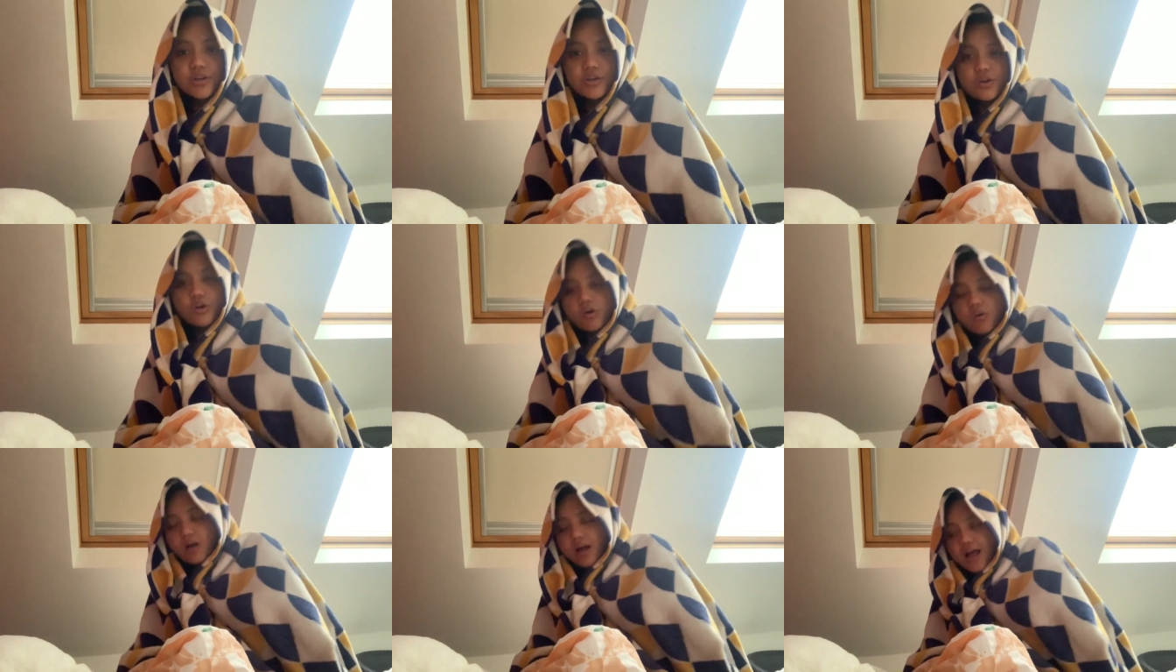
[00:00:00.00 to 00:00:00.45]

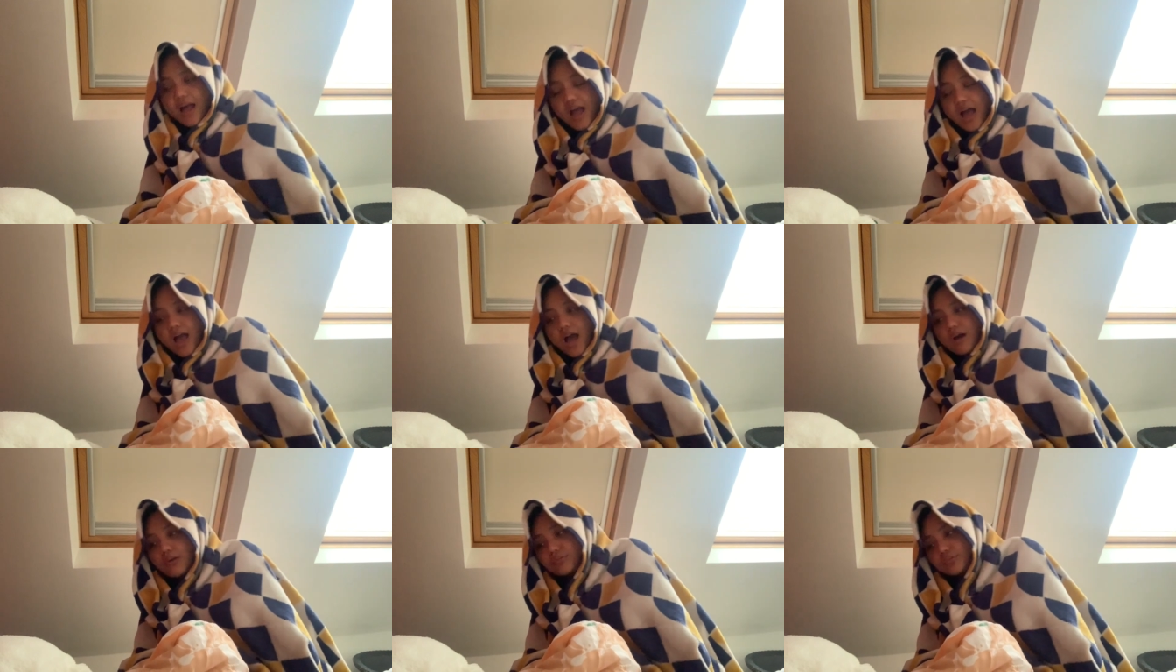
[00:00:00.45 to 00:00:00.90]
go
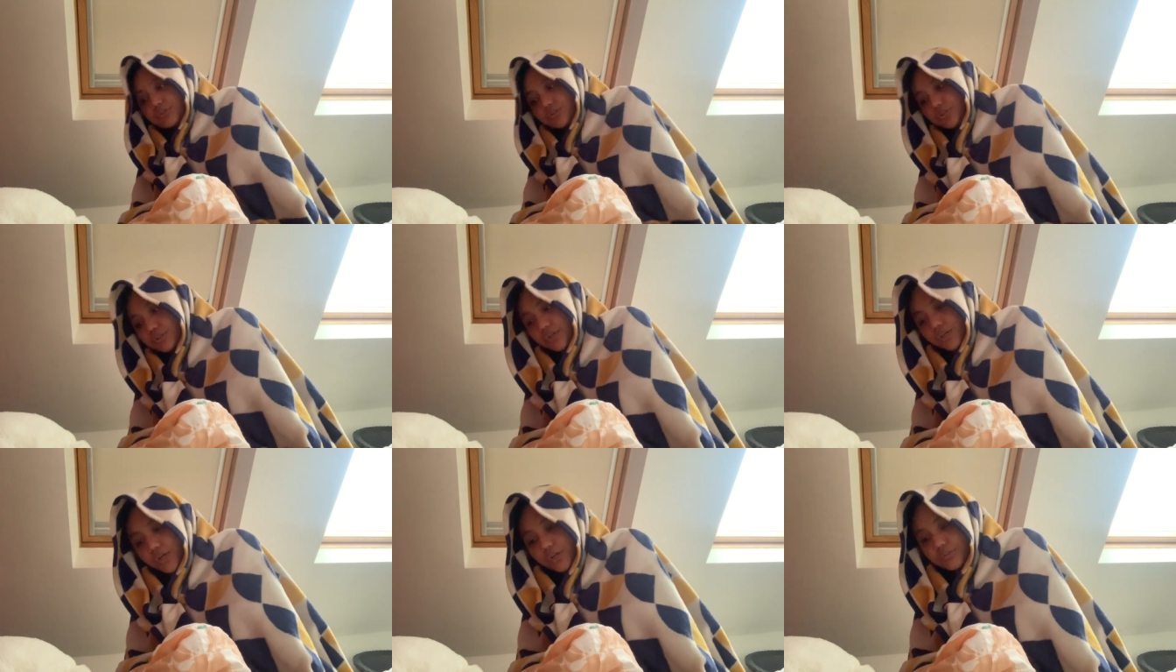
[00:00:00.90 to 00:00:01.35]
out to
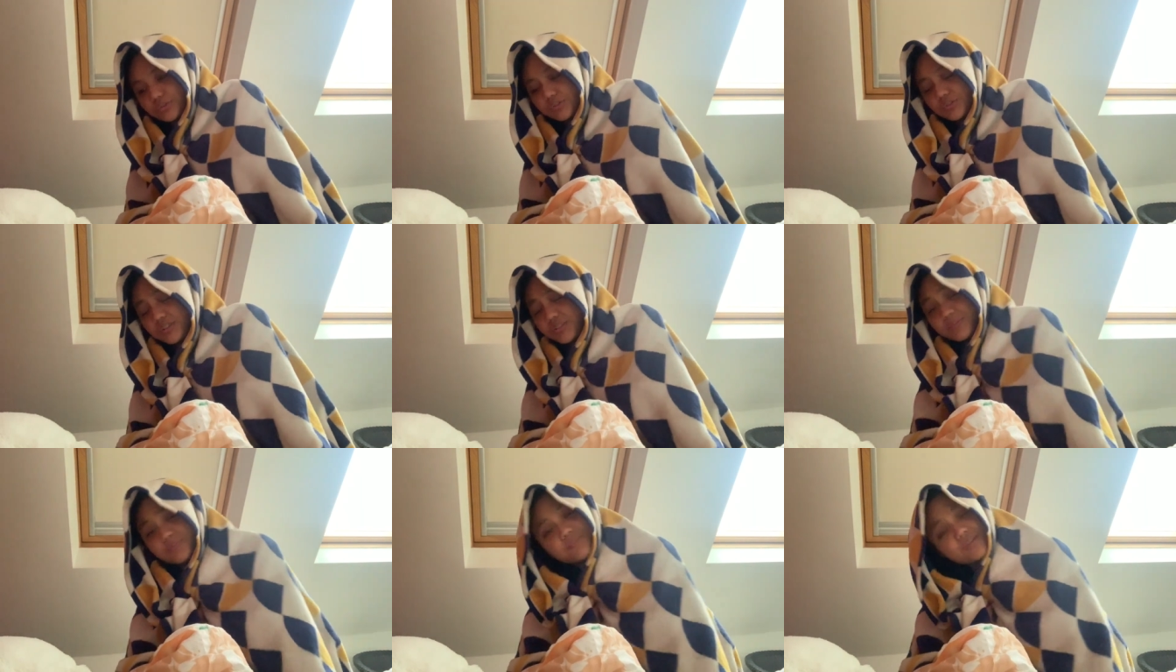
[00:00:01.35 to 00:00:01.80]
go to
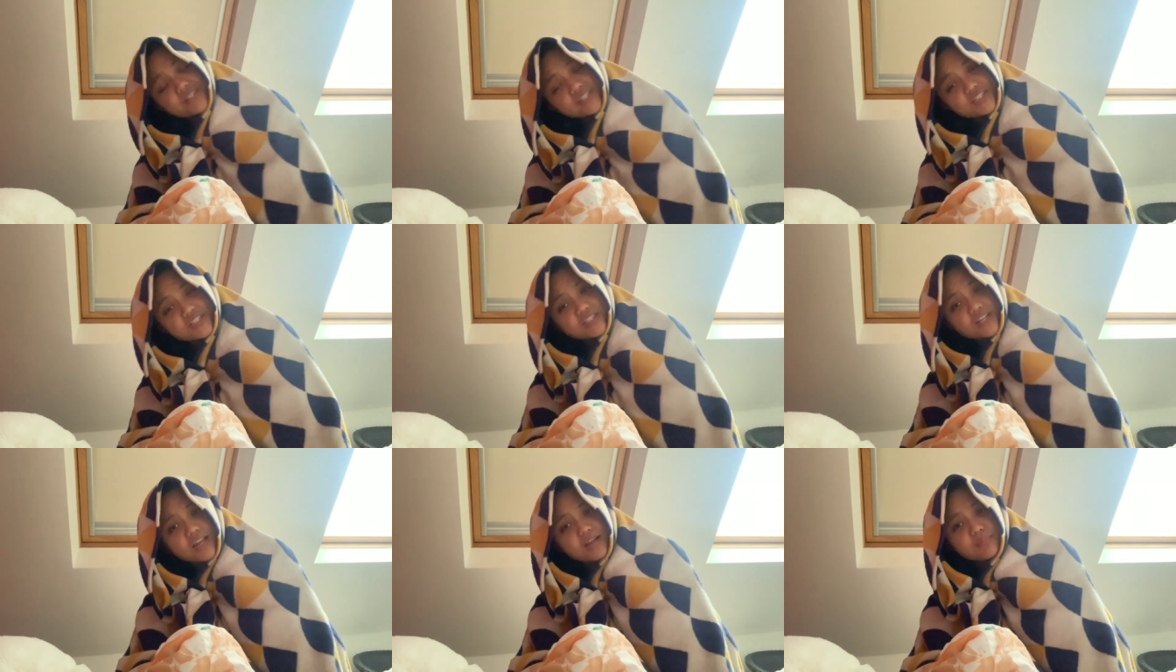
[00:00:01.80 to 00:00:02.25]
the
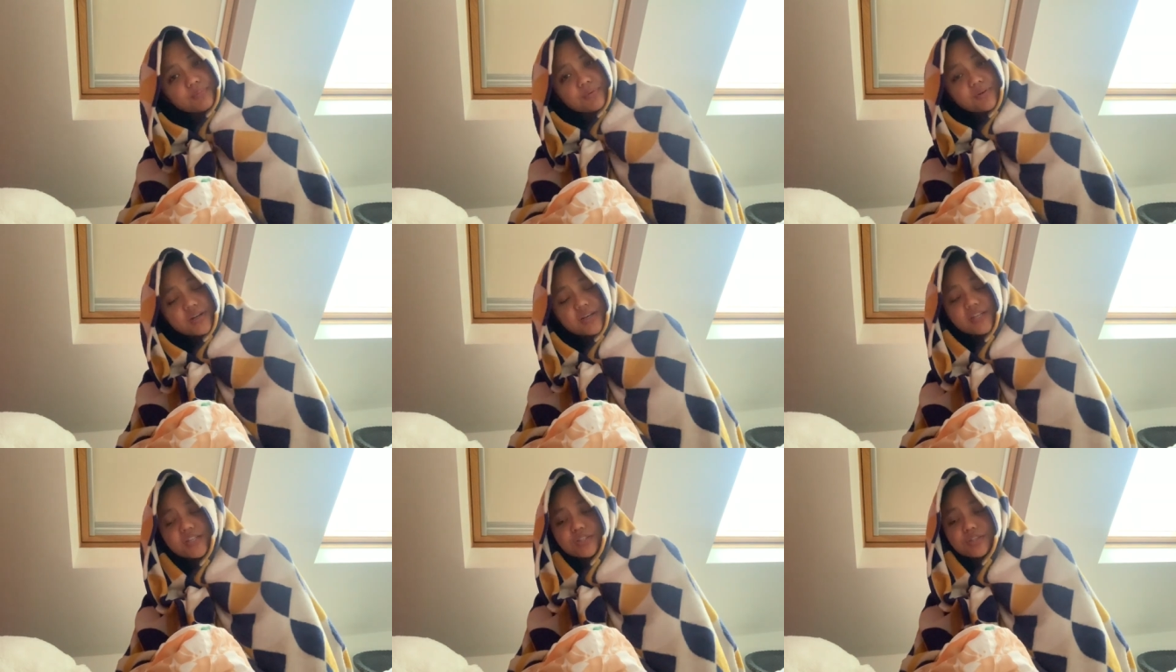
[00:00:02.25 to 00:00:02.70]
British
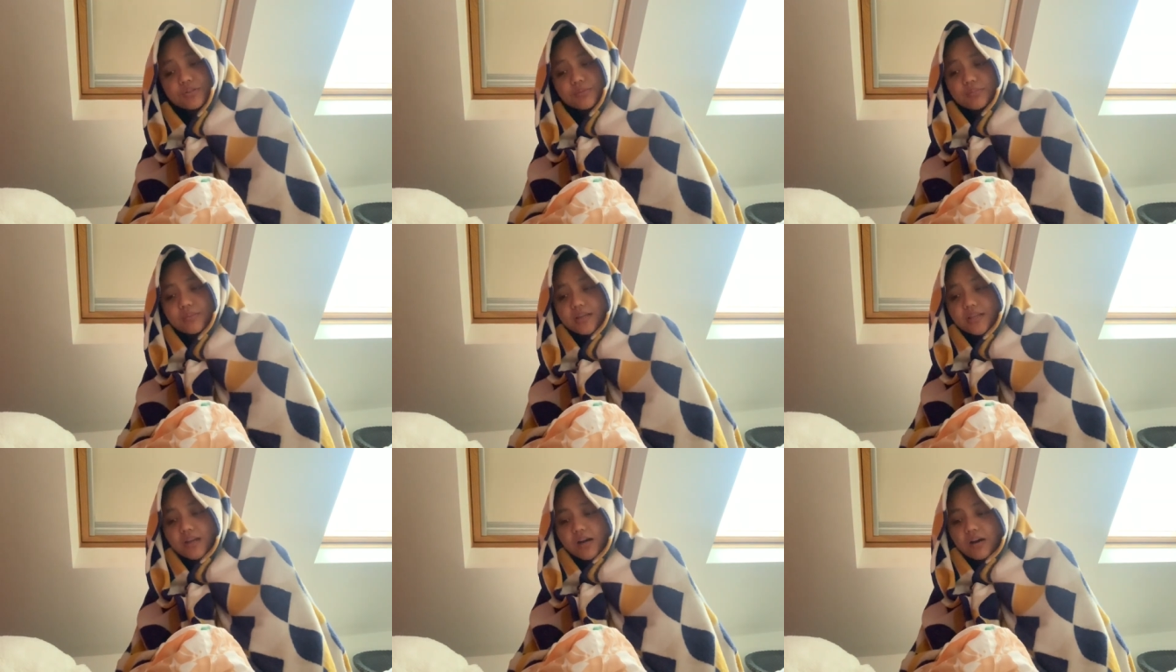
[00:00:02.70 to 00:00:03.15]
Library to
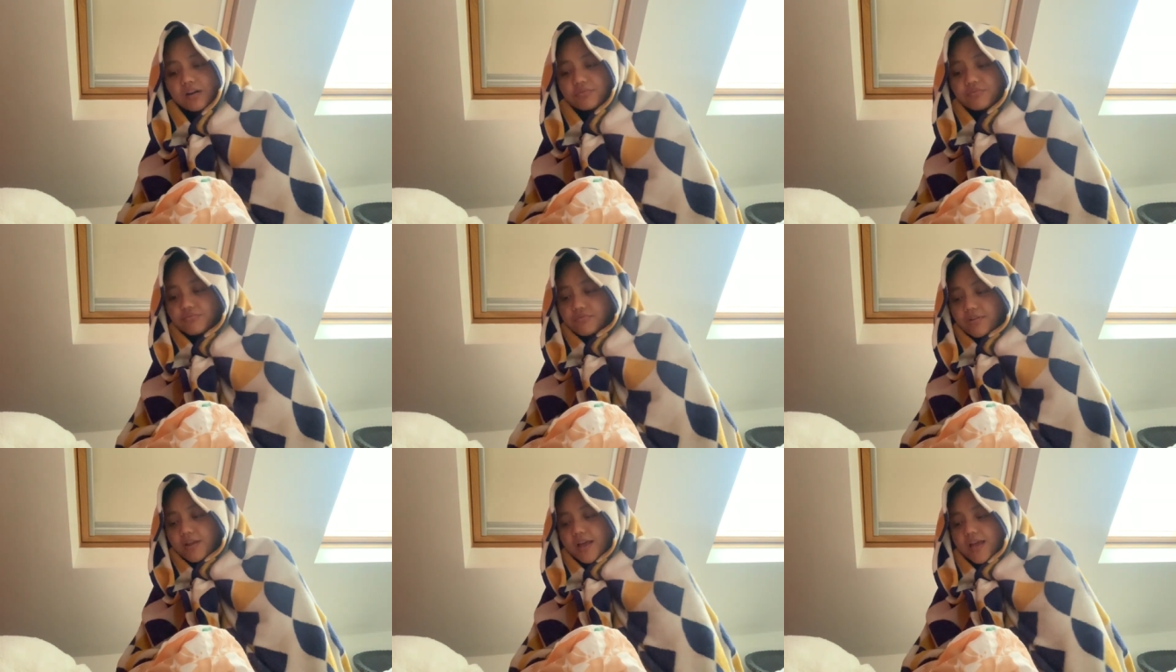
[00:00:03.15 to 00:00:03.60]
meet our
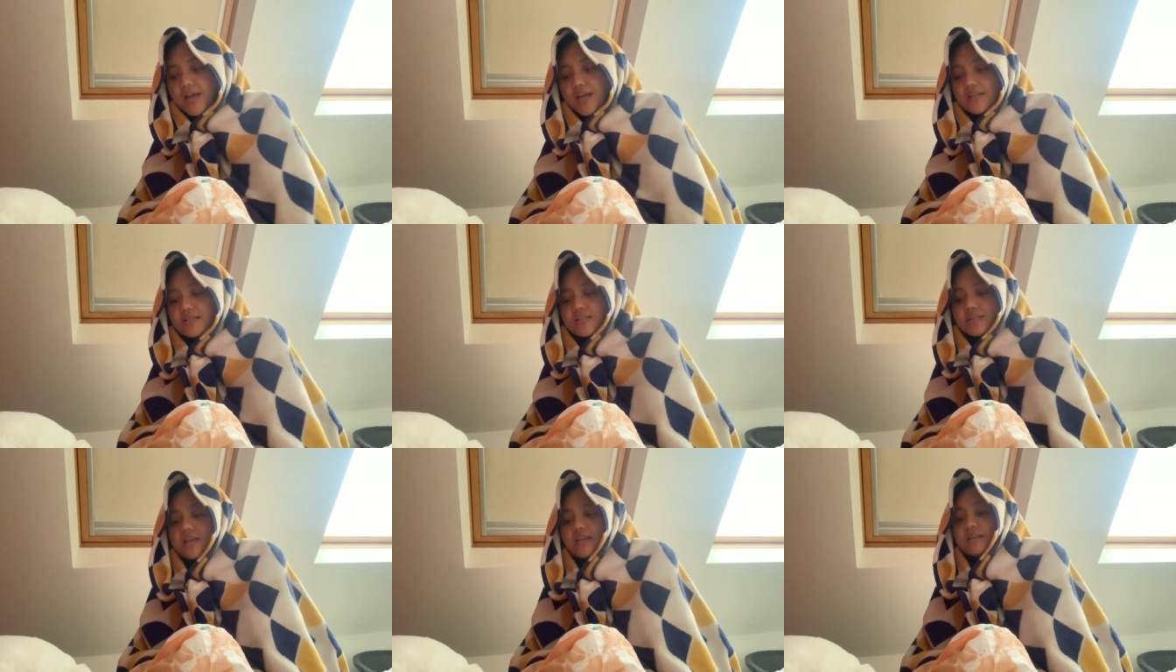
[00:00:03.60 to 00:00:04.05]

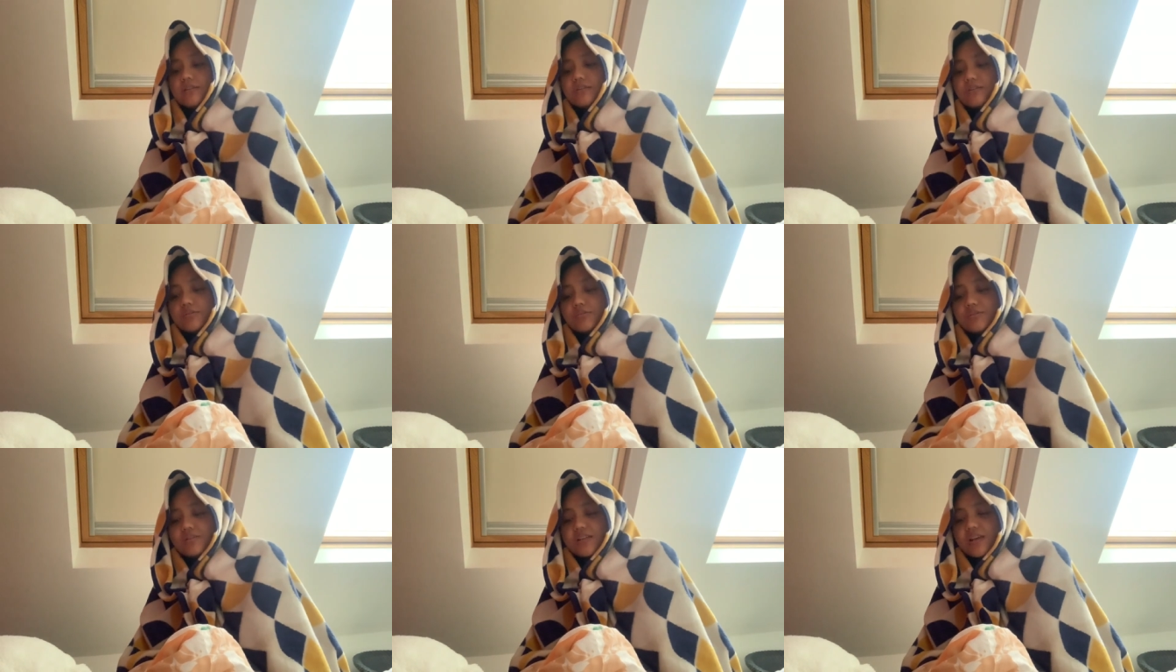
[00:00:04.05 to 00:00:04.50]
friends and
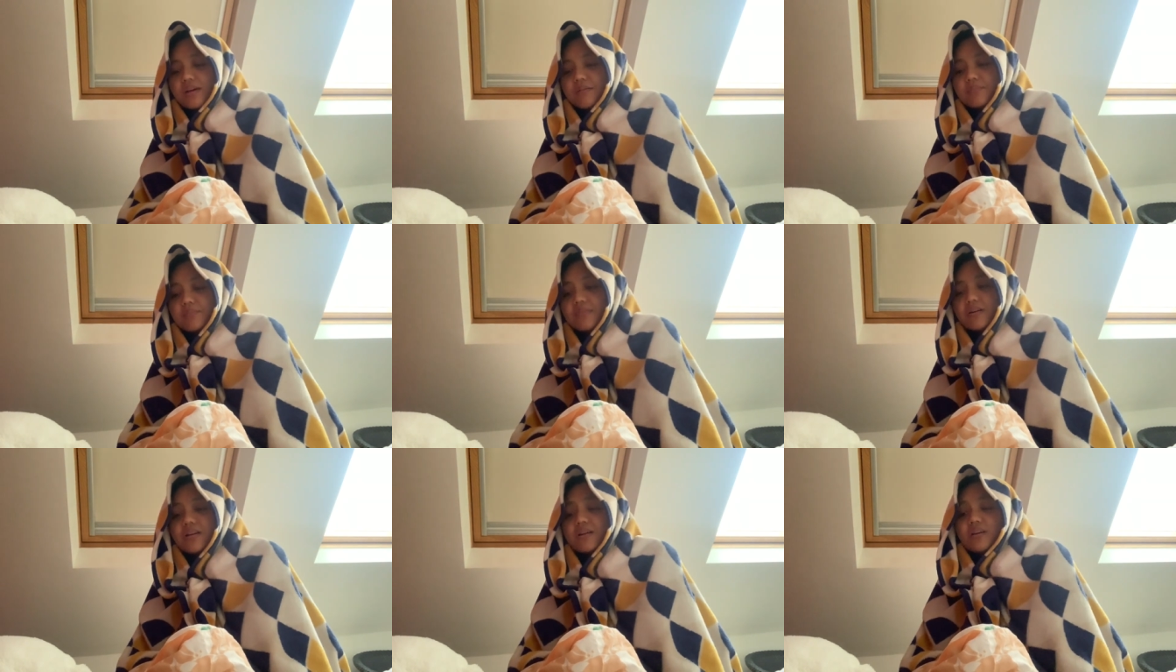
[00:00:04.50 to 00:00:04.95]
do some